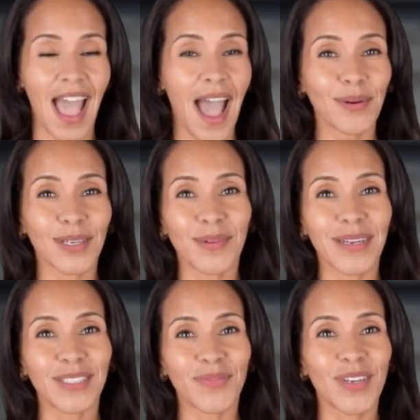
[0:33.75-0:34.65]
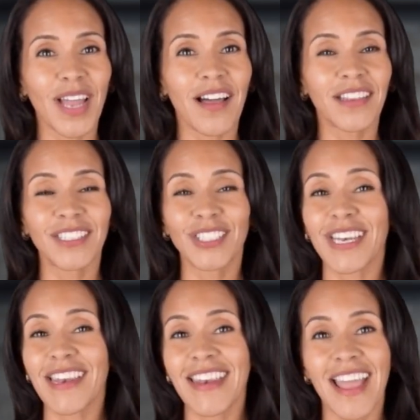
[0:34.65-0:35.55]
Our quest for knowledge
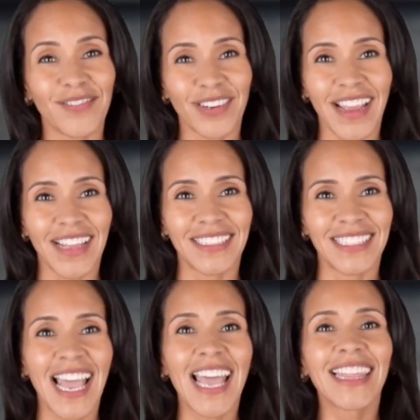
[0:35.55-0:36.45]
never ends.